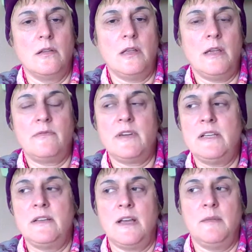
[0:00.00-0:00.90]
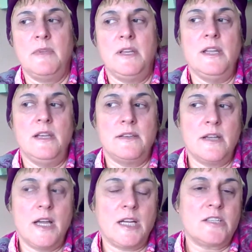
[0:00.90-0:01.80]
Every time an
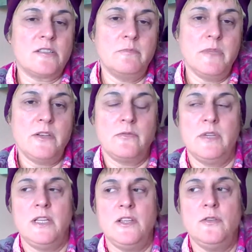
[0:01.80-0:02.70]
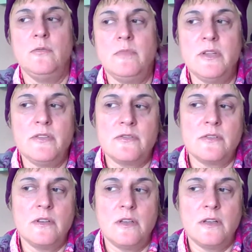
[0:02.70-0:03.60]
interaction between humans
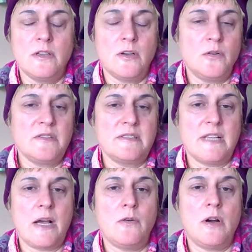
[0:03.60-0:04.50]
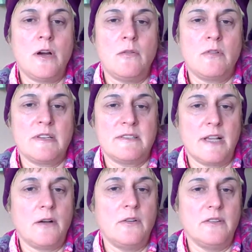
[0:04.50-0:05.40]
goes sour or
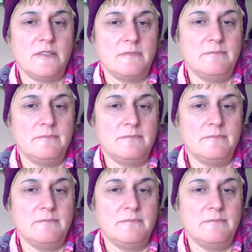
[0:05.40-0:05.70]
south,